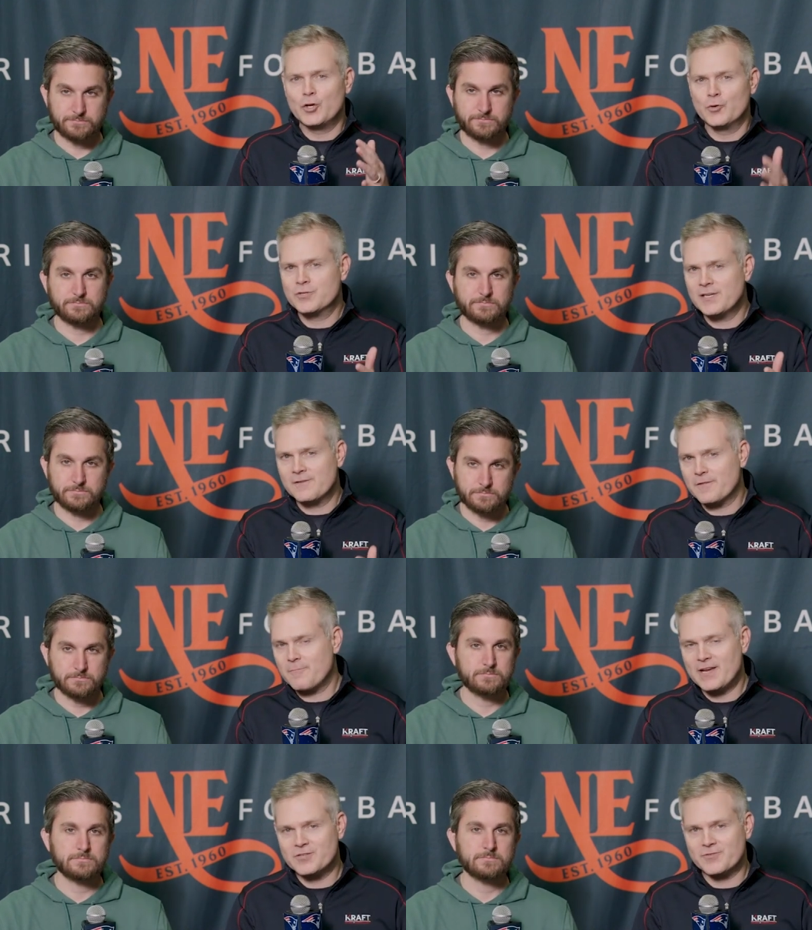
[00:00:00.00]
Speaker 1: Huge need for the
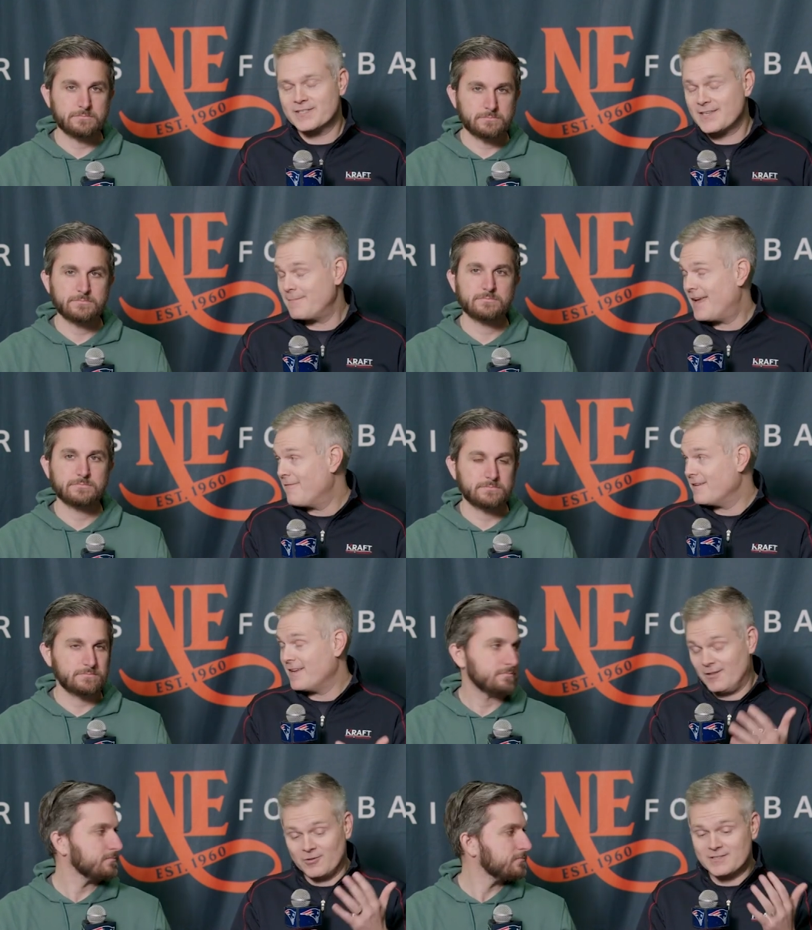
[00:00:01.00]
Patriots. And, Evan,
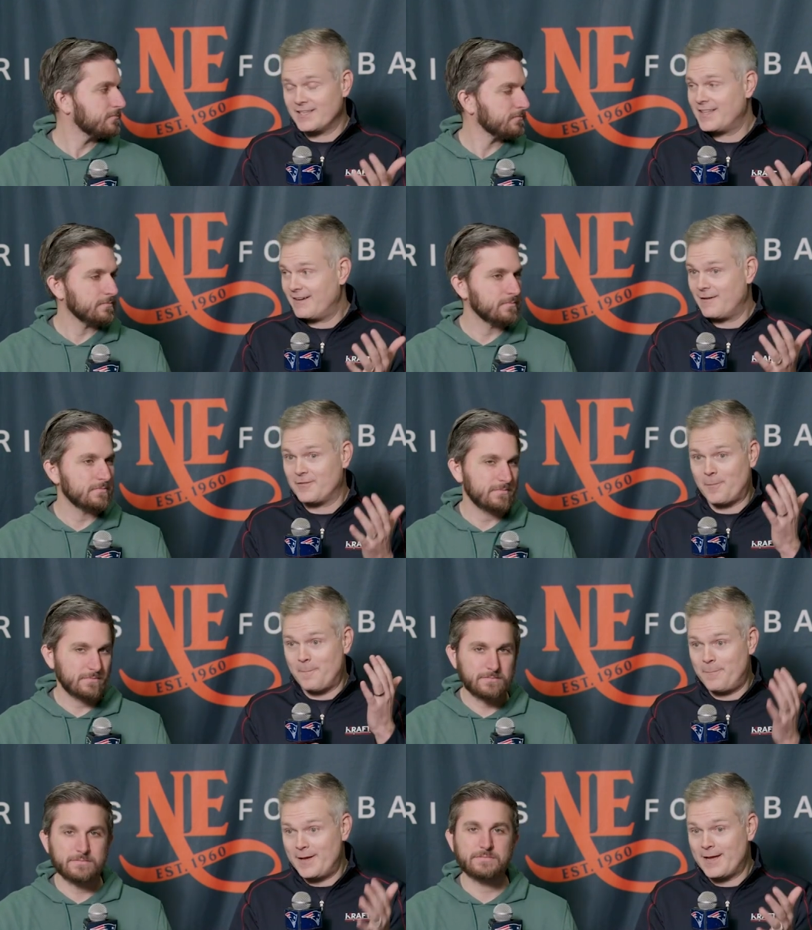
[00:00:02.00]
it looks like there are
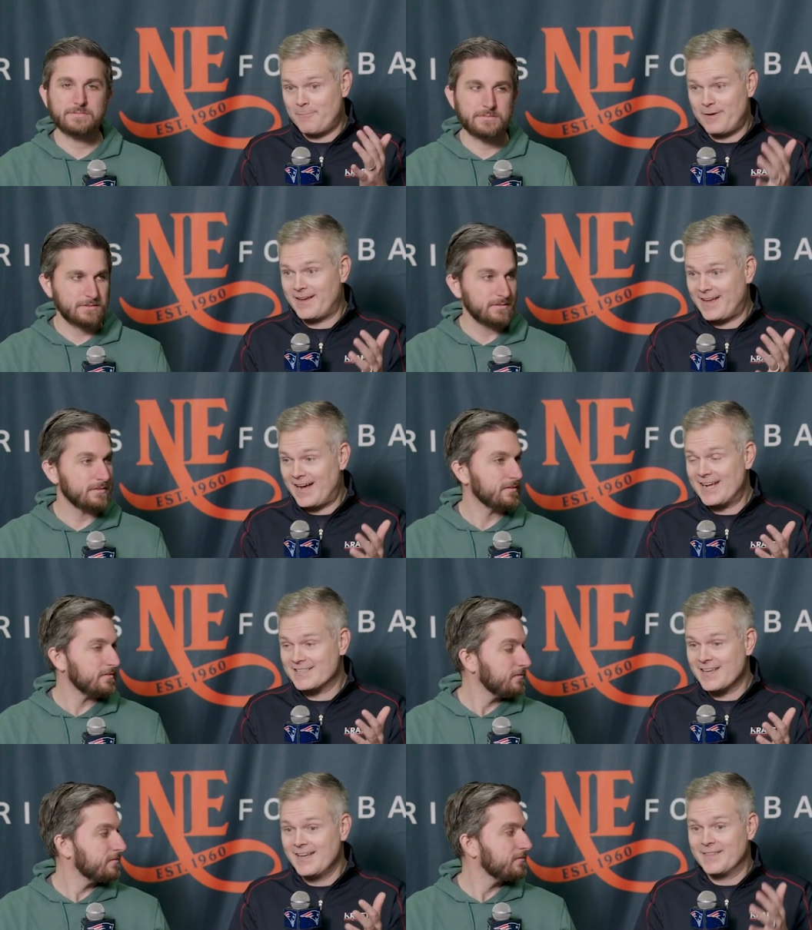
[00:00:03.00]
some big, big
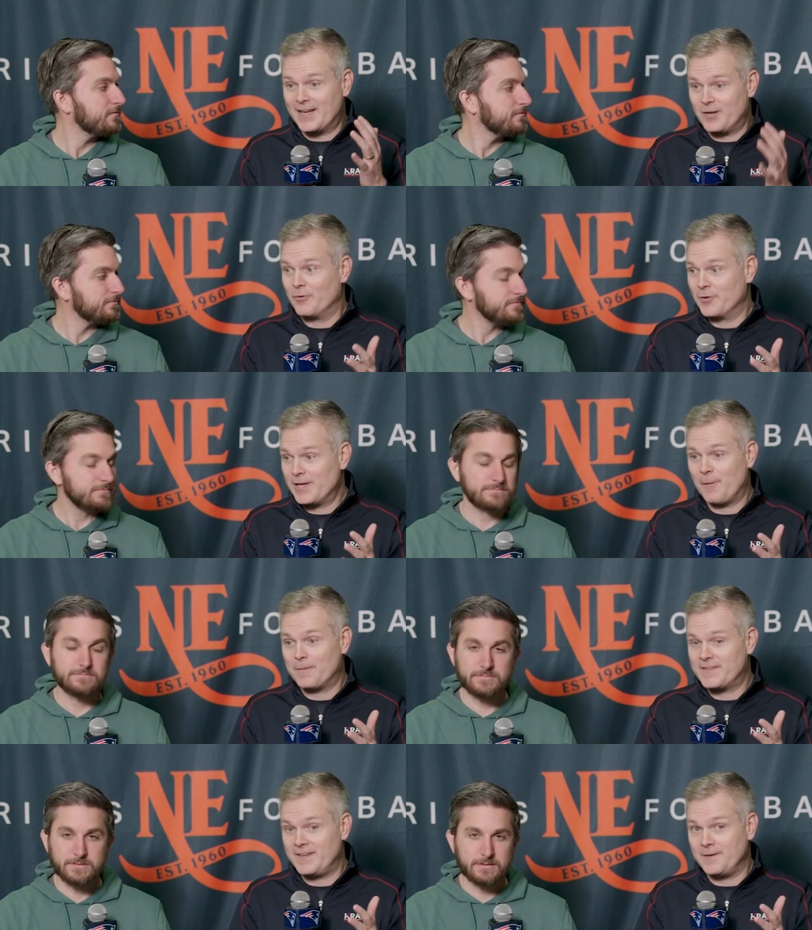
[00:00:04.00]
guys that could really help
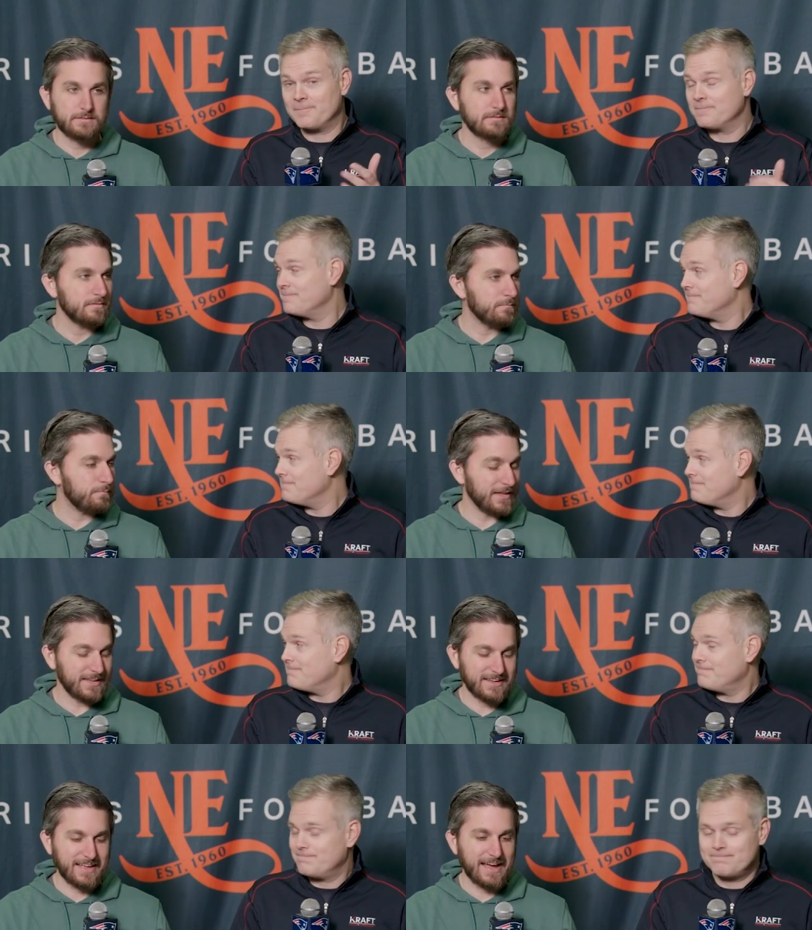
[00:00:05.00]
the team.
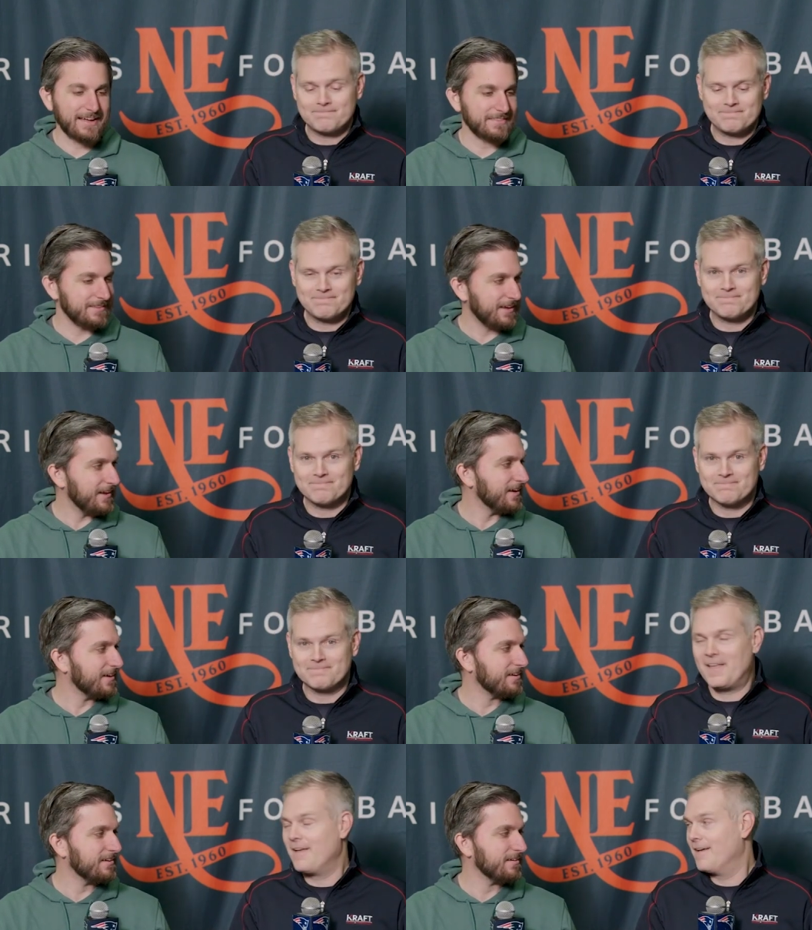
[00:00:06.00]
Speaker 2: Big, athletic,
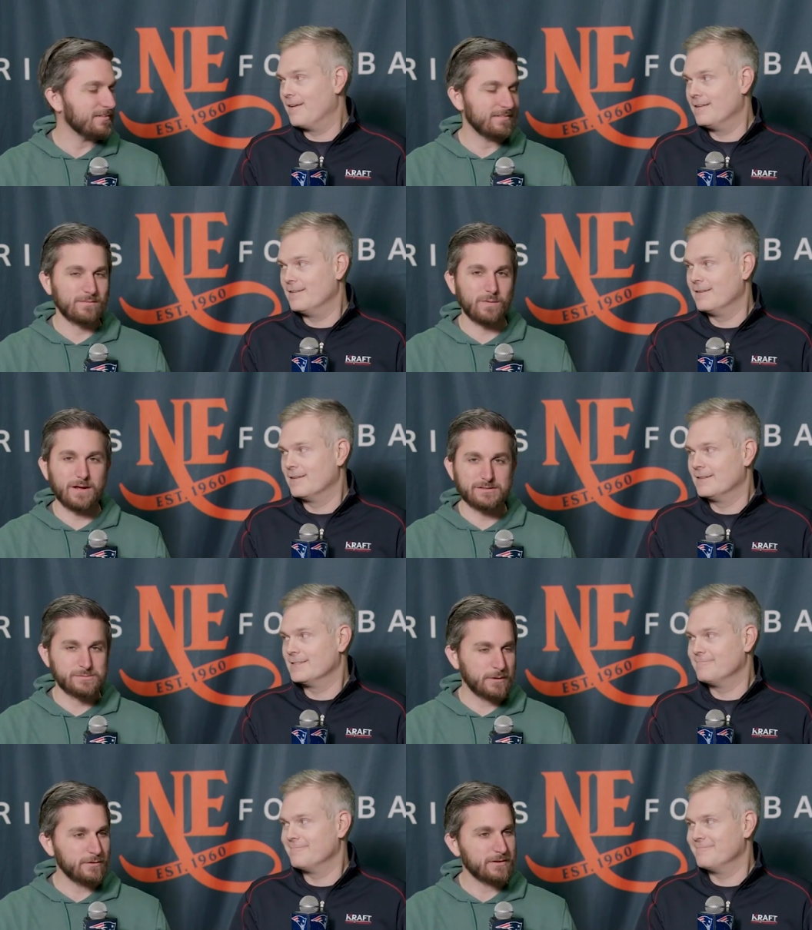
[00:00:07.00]
well
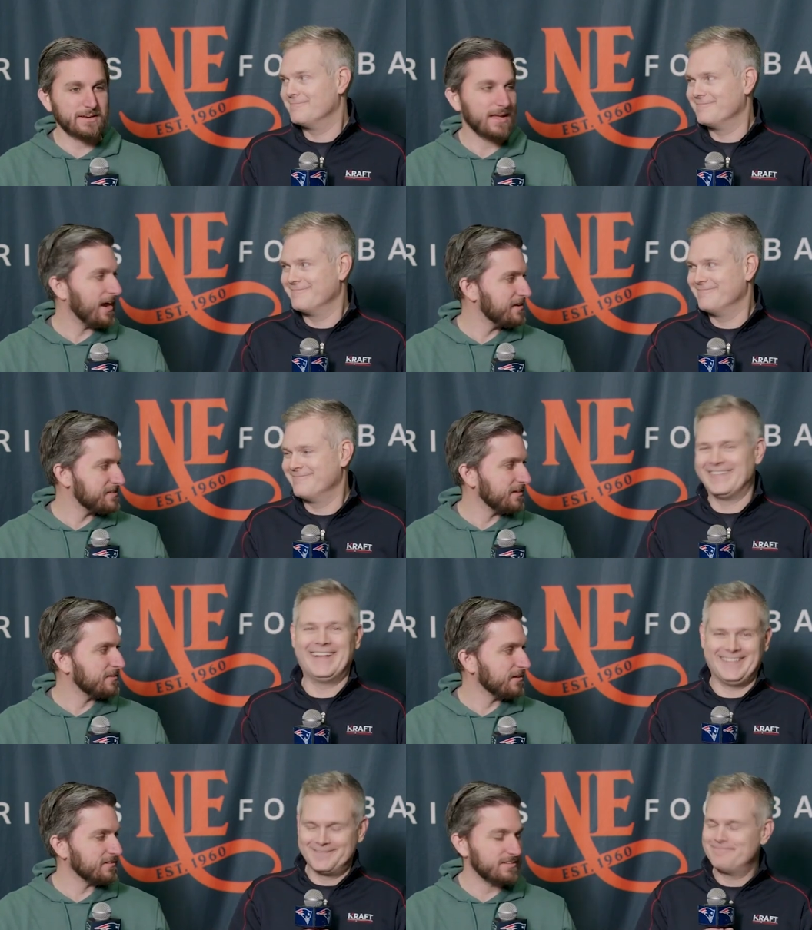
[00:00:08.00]
spoken guys out there